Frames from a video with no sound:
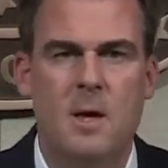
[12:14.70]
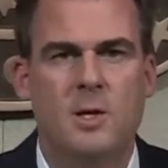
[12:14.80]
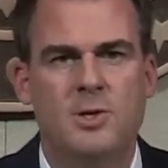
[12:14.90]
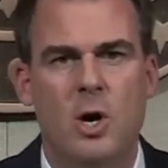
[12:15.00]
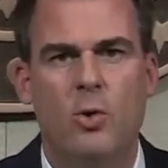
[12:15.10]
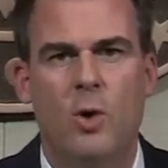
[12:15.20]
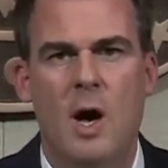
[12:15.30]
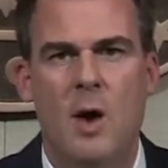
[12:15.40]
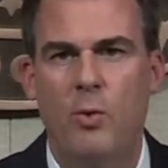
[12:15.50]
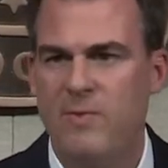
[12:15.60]
So
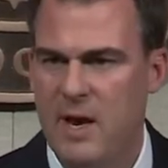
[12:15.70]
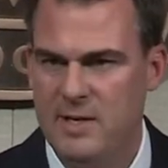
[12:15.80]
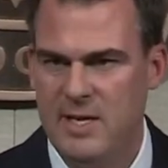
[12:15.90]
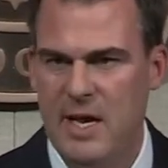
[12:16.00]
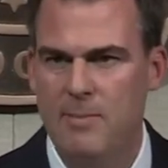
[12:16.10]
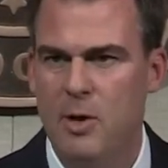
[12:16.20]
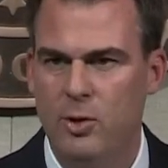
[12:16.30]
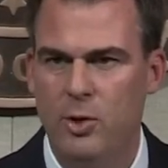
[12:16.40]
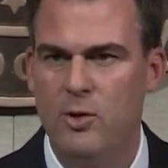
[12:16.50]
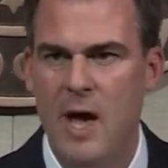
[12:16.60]
we've got a team that'll
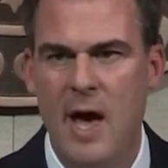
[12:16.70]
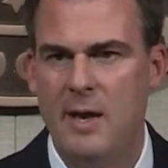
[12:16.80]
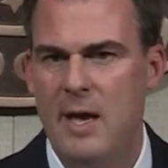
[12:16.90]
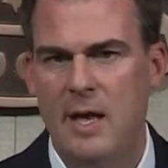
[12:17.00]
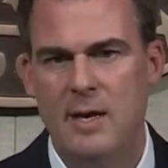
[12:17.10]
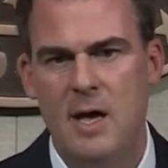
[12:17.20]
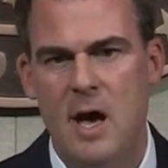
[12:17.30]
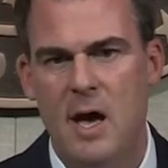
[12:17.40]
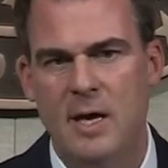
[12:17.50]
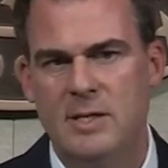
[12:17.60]
do that, and
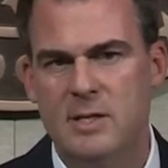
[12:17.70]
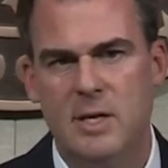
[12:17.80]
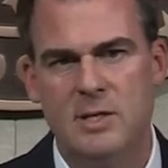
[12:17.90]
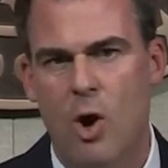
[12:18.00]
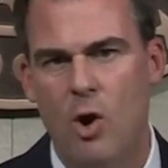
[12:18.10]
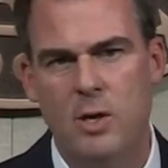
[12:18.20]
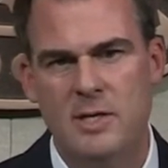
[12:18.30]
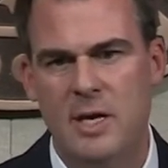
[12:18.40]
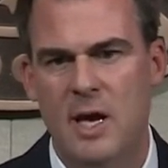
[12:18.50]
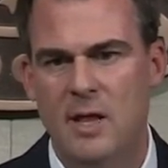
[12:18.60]
it's our
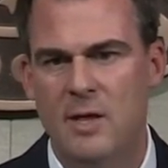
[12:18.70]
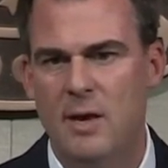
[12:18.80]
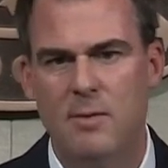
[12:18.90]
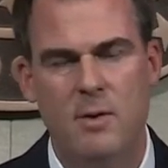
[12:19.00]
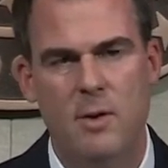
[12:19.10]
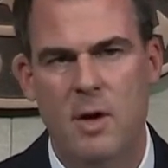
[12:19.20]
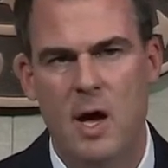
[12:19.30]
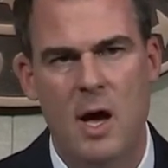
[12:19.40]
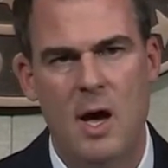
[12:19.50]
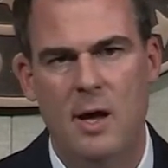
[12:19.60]
intent that
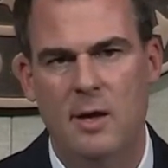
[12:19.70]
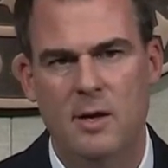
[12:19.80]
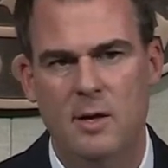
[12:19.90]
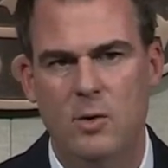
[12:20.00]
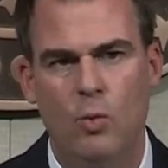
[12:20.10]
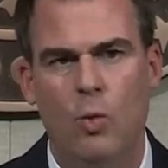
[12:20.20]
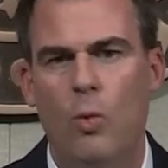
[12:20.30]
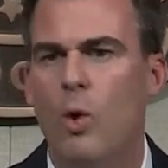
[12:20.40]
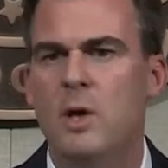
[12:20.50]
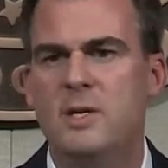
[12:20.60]

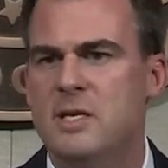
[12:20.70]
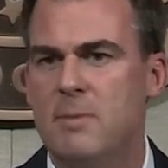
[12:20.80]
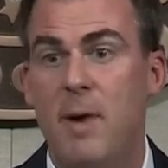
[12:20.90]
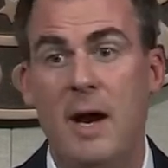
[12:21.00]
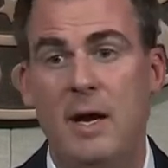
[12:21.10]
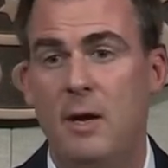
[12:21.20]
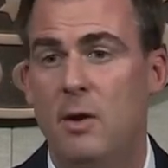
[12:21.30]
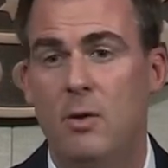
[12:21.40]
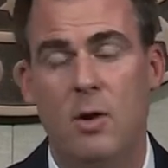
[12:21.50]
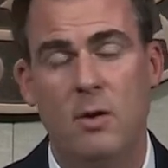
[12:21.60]
we're
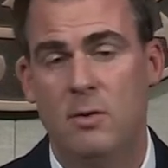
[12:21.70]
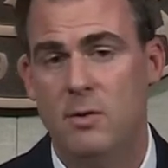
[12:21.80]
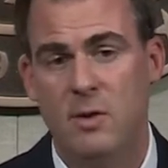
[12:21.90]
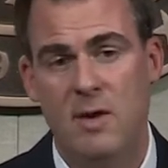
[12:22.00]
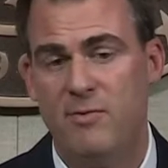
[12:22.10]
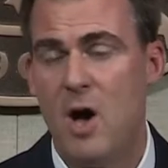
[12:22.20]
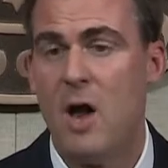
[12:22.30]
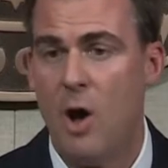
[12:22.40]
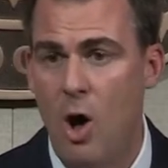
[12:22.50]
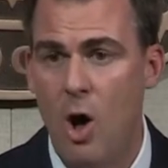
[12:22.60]
anticipating, if
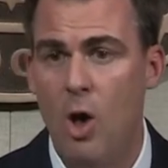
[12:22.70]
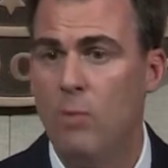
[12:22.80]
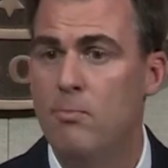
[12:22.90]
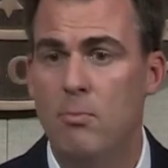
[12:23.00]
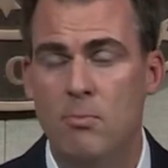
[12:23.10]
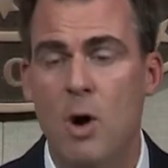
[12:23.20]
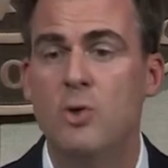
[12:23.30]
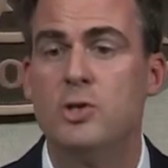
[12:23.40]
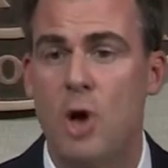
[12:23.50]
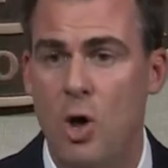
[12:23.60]
not all,
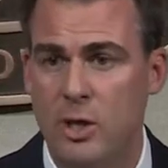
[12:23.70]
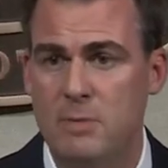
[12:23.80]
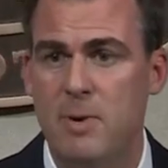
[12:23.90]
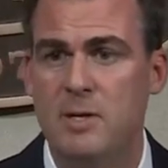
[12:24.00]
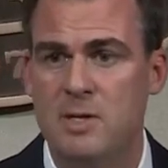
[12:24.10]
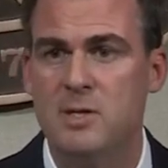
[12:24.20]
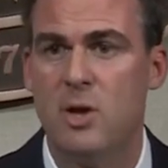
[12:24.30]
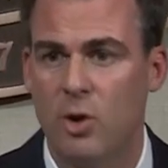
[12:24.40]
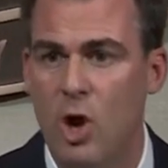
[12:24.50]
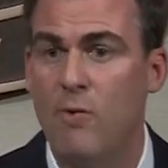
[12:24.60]
most all expenses
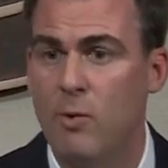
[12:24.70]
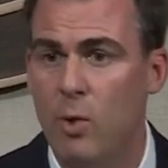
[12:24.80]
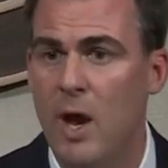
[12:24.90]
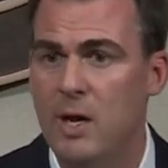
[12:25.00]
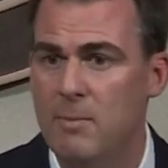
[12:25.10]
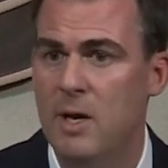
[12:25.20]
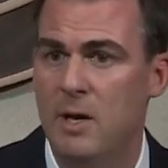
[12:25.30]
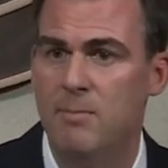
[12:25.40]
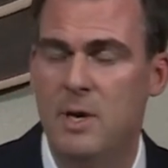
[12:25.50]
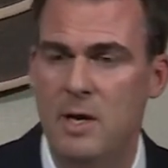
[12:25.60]
that are COVID-related to
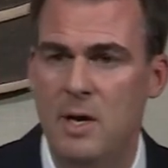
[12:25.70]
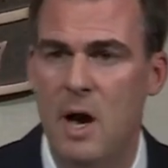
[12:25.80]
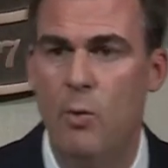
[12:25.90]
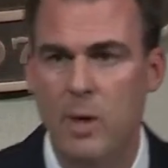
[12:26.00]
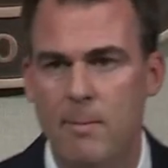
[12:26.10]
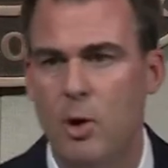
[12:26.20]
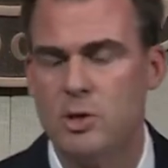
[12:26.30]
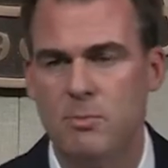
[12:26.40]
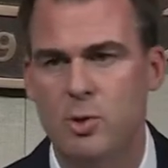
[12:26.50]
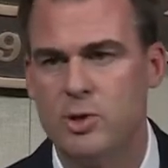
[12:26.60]
be
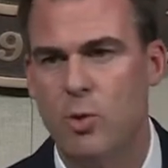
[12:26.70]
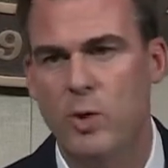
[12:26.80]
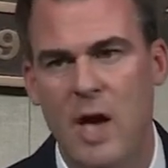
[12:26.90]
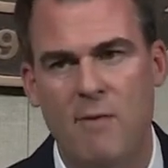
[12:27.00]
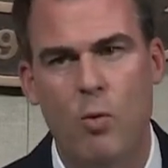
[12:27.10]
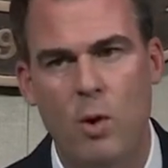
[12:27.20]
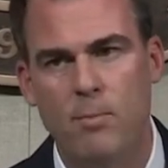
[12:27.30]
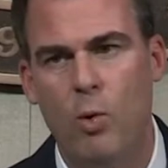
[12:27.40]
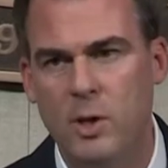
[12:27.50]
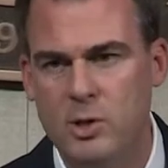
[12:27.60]
reimbursable. So we have
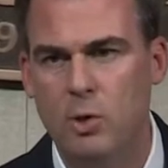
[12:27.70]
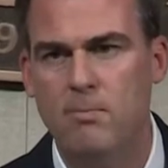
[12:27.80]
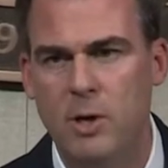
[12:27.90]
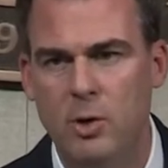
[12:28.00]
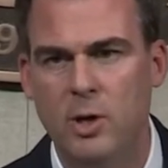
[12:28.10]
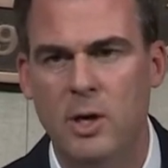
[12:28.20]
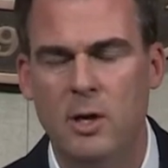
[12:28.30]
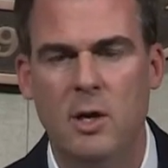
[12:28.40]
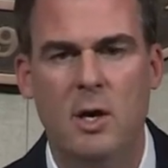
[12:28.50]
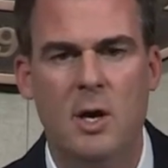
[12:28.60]
$1.2
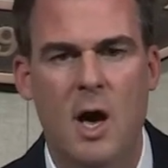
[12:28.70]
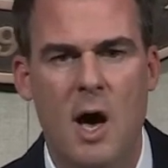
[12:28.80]
billion.